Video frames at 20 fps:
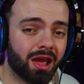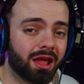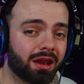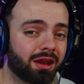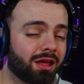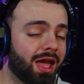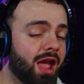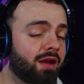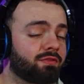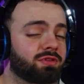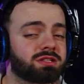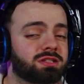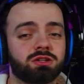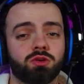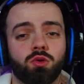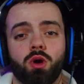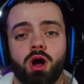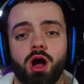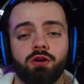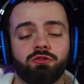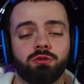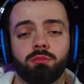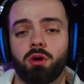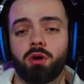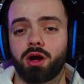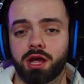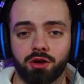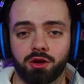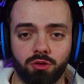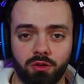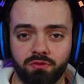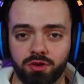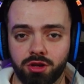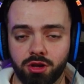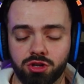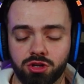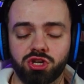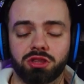and every single other My Hero video.